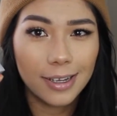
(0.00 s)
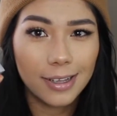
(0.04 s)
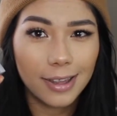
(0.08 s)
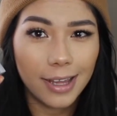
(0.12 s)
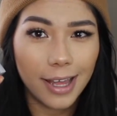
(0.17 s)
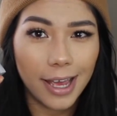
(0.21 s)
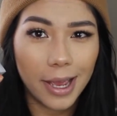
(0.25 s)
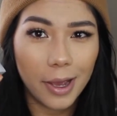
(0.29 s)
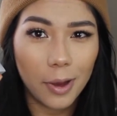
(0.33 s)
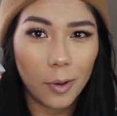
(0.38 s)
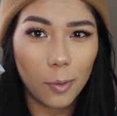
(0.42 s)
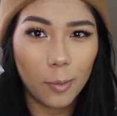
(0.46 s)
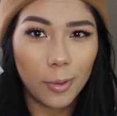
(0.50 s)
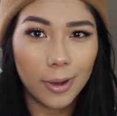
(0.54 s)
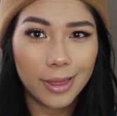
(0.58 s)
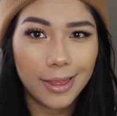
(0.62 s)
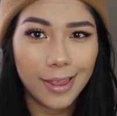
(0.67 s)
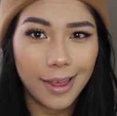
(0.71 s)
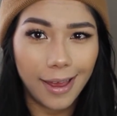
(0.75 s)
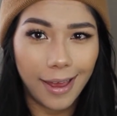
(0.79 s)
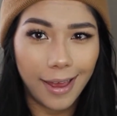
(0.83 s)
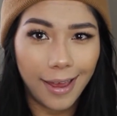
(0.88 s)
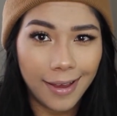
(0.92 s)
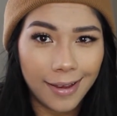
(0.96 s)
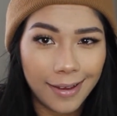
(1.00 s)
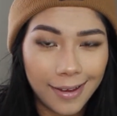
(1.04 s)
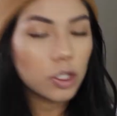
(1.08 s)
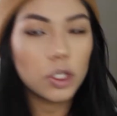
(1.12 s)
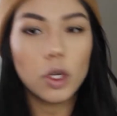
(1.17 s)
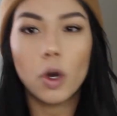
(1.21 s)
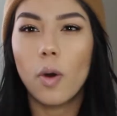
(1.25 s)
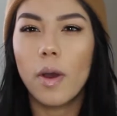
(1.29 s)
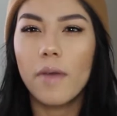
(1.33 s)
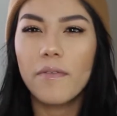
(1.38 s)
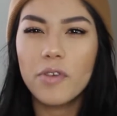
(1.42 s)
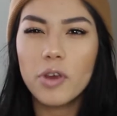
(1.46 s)
Like, what the heck?
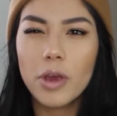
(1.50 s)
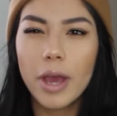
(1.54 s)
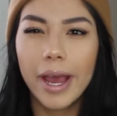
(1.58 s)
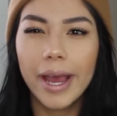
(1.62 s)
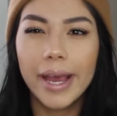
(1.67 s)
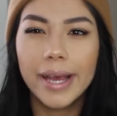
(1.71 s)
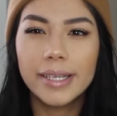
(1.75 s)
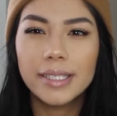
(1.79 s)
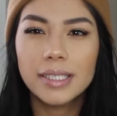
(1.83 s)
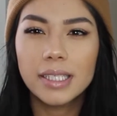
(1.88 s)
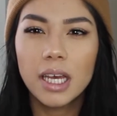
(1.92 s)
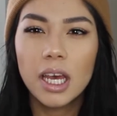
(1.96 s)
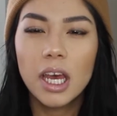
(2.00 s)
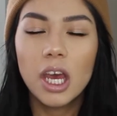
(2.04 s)
So if you guys